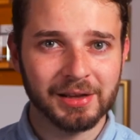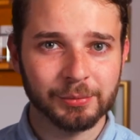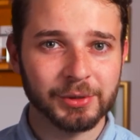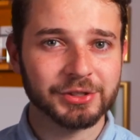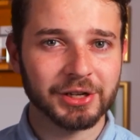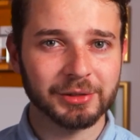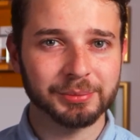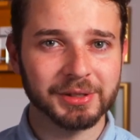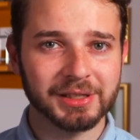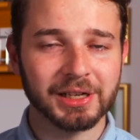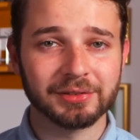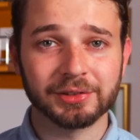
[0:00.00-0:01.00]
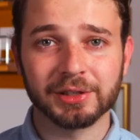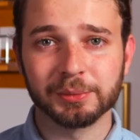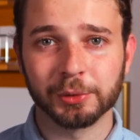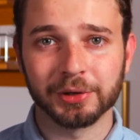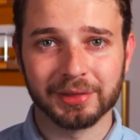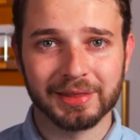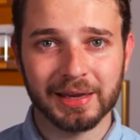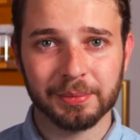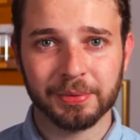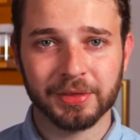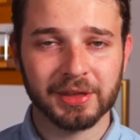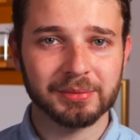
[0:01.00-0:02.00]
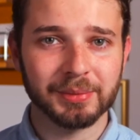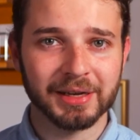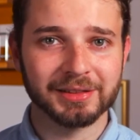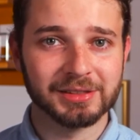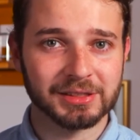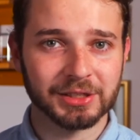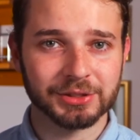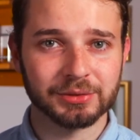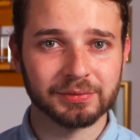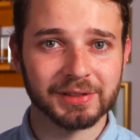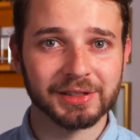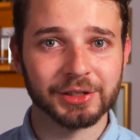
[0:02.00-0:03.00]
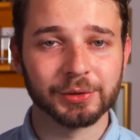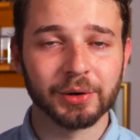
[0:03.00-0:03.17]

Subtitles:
which I'll be covering more in depth in my discussion video